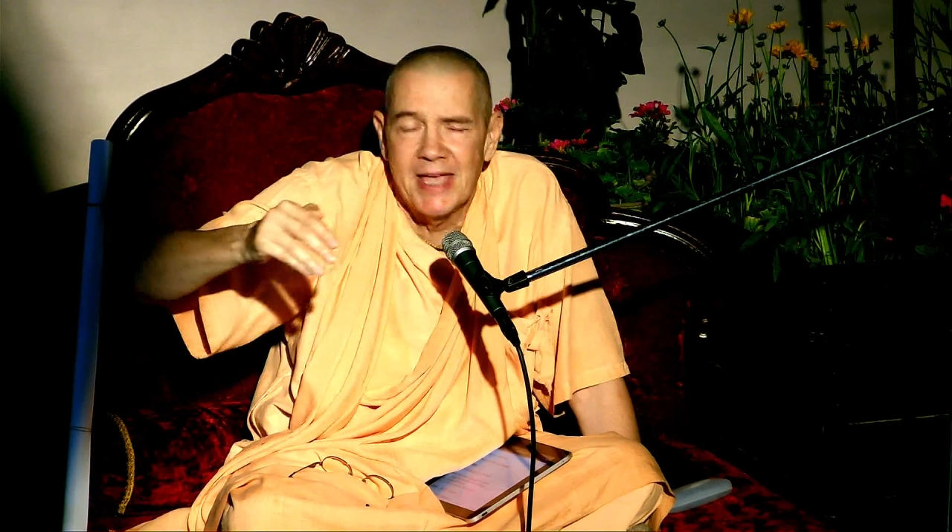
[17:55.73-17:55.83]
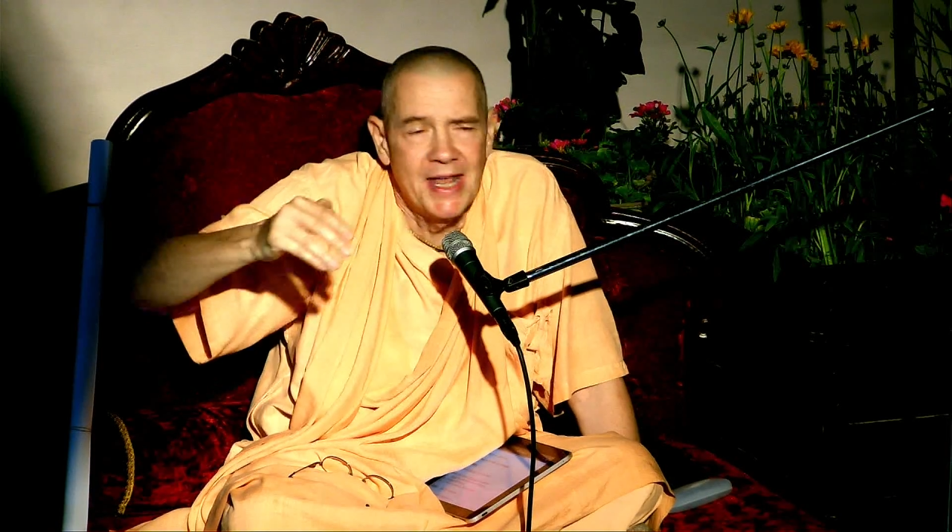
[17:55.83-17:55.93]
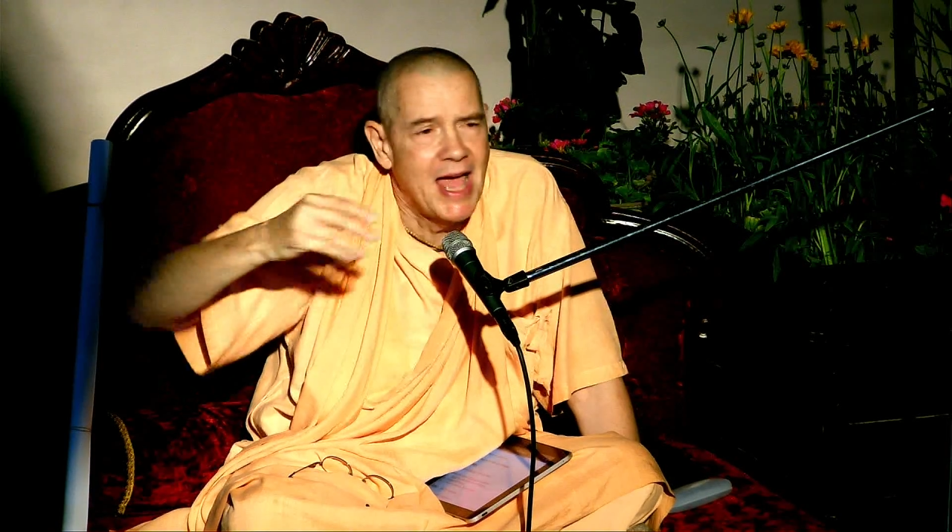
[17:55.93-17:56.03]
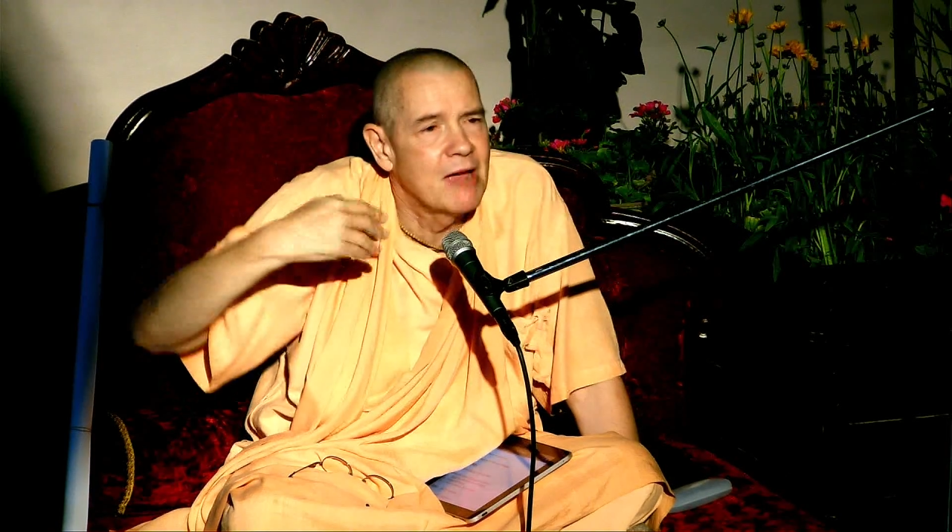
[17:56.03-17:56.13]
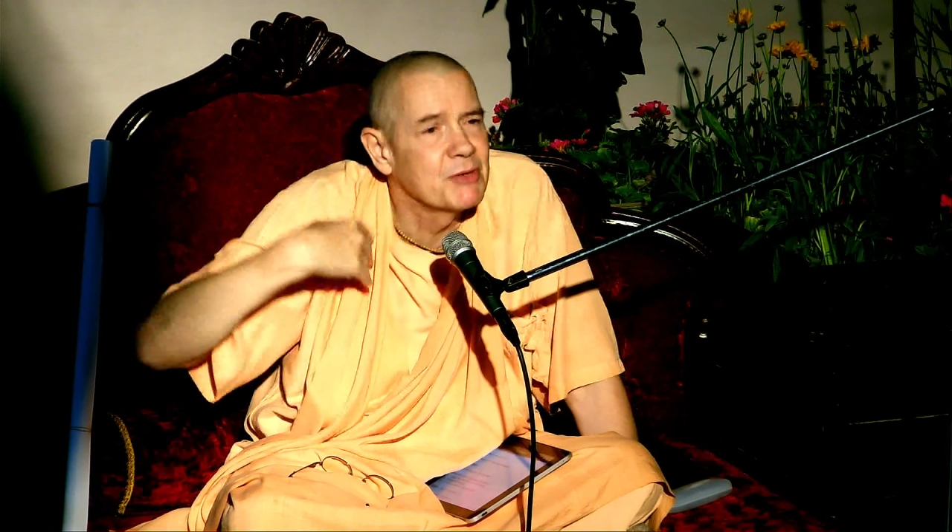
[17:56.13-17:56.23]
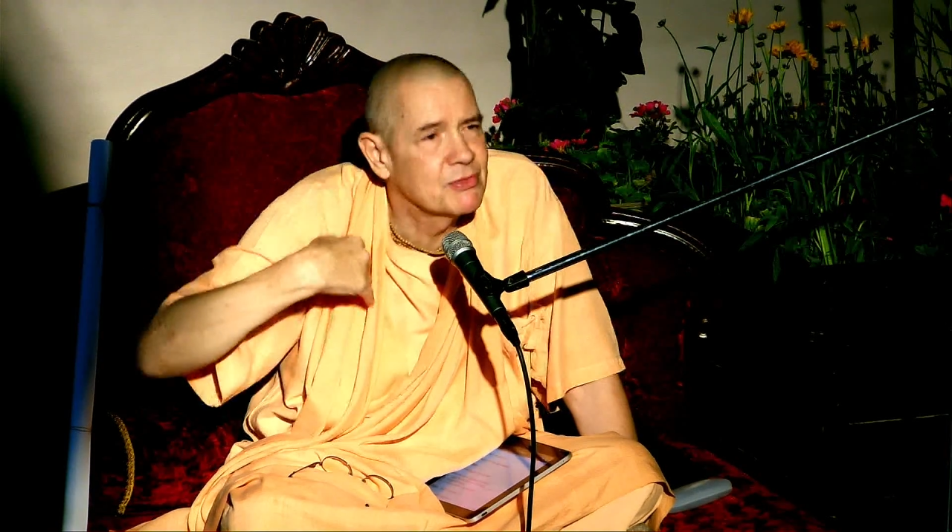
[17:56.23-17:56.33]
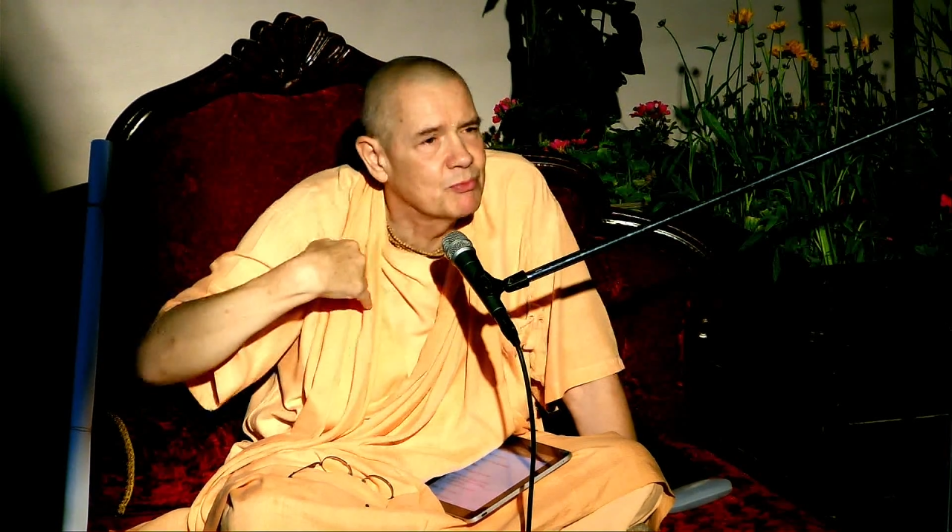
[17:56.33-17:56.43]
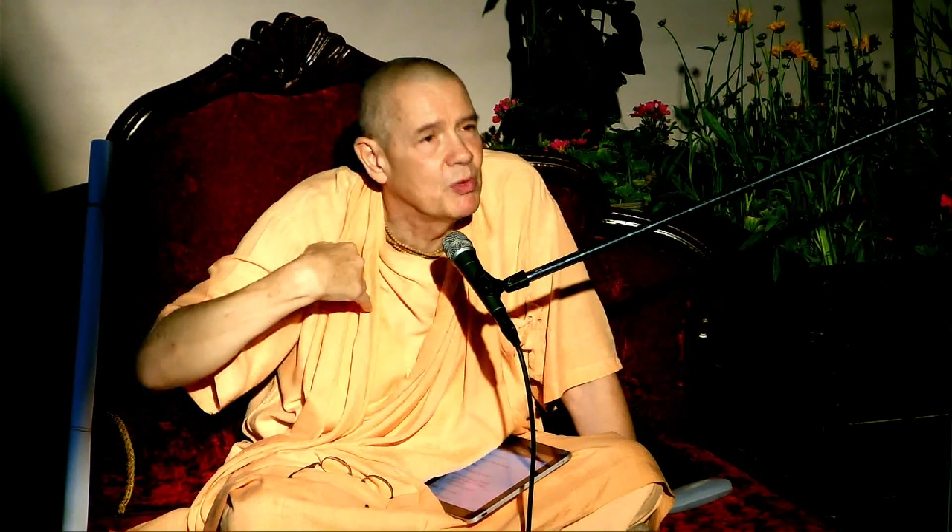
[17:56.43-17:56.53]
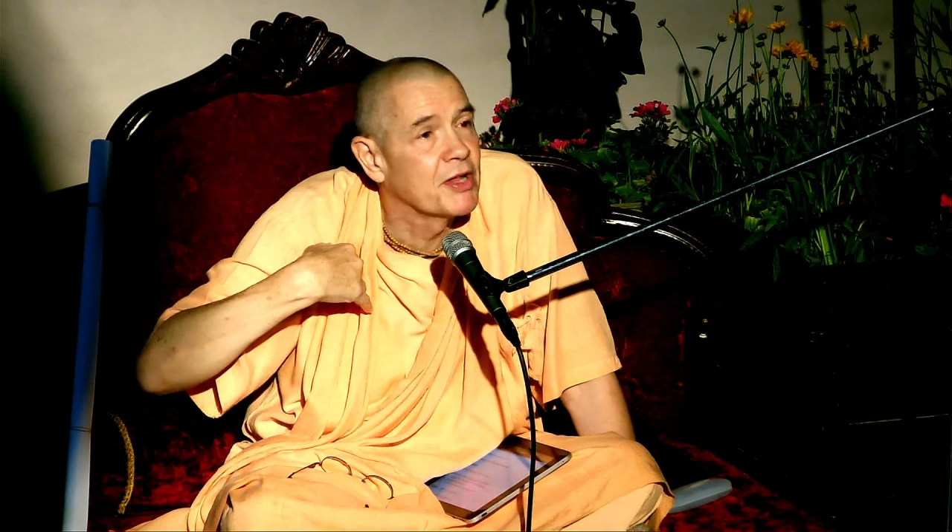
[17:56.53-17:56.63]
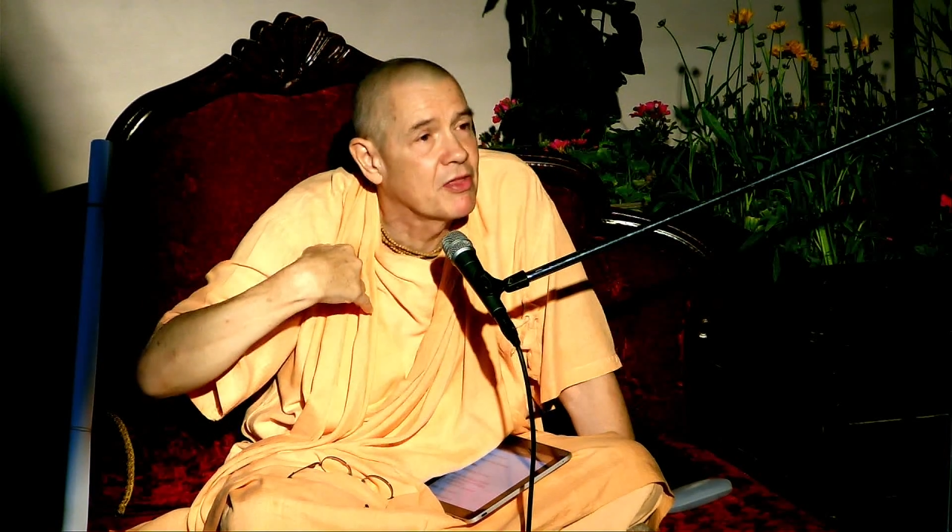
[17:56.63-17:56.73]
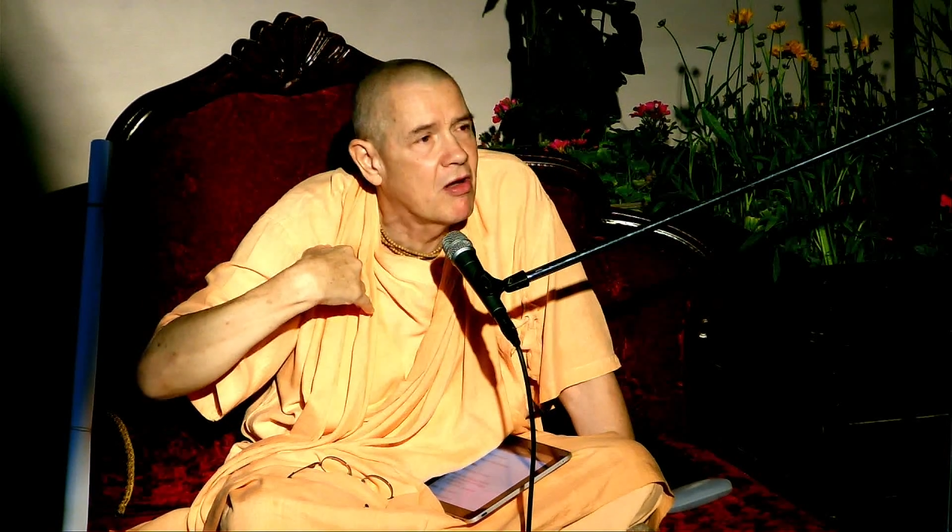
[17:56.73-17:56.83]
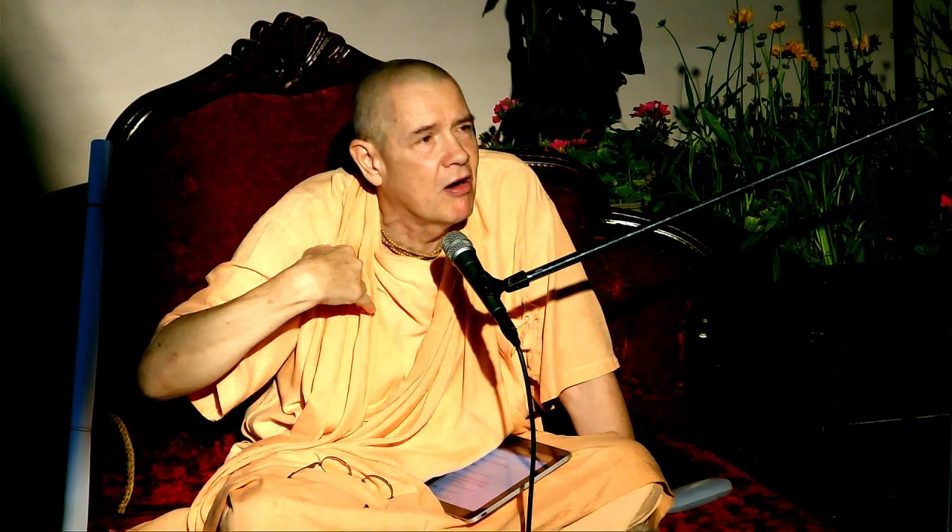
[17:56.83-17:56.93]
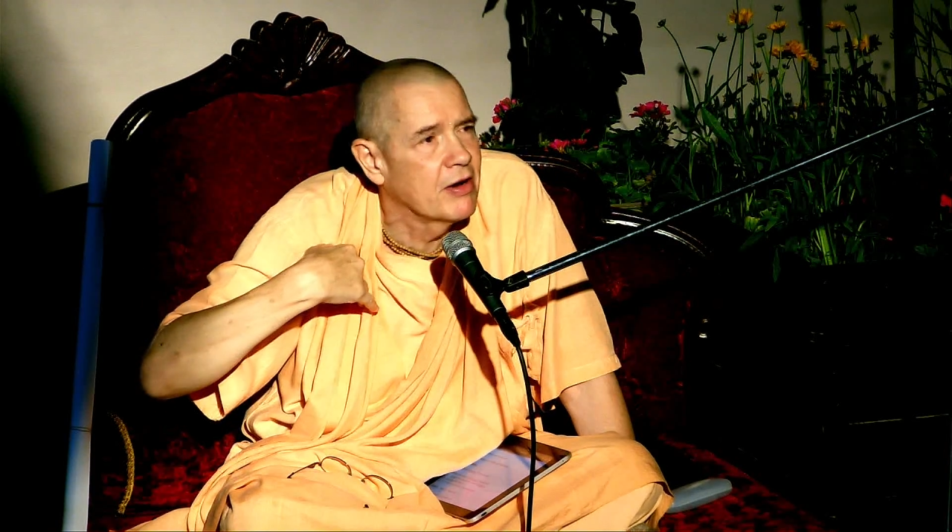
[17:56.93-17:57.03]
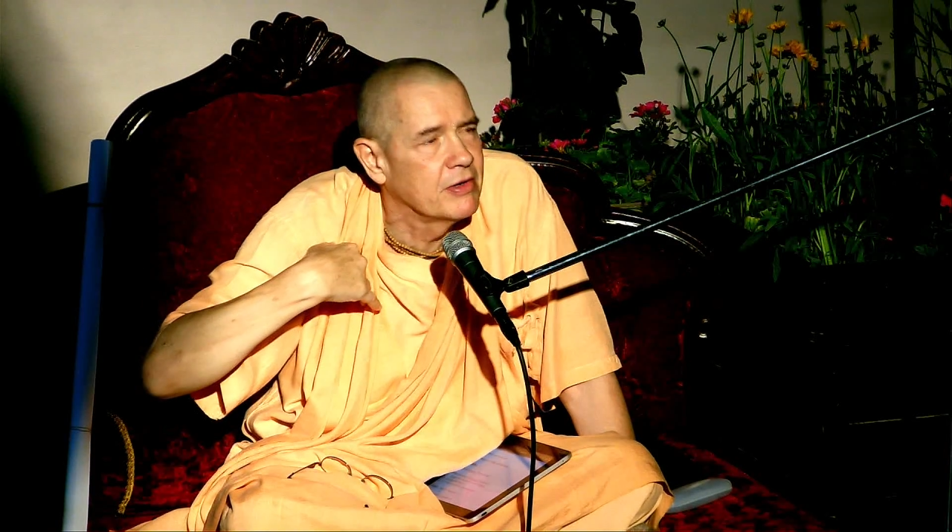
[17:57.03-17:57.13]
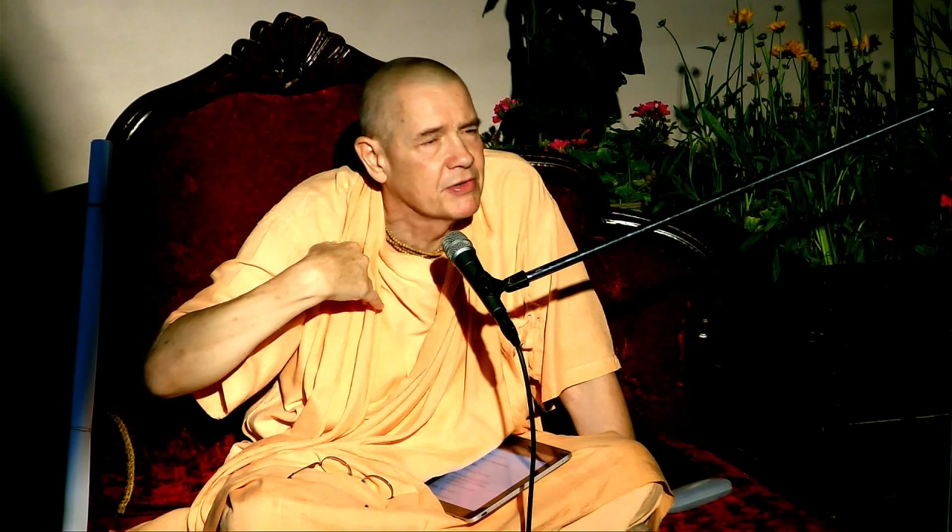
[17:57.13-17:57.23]
And I was one of the
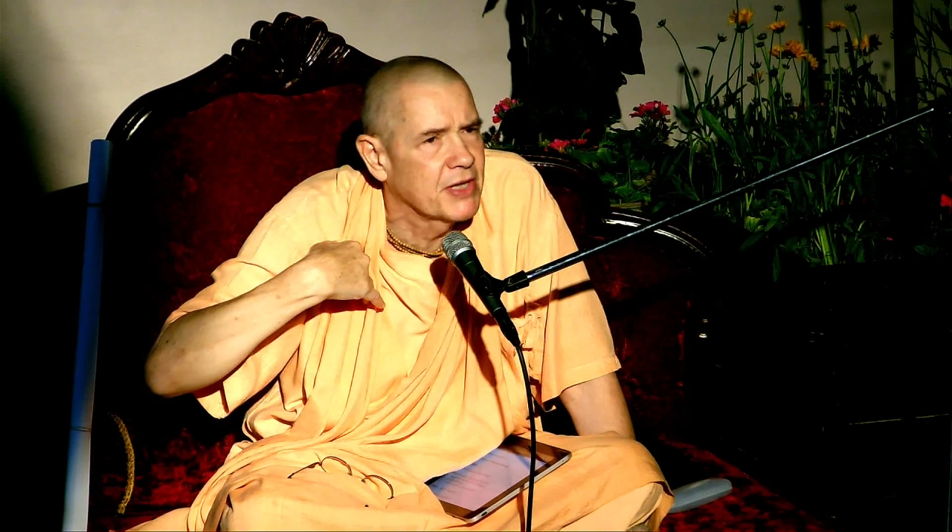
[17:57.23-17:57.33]
gardeners.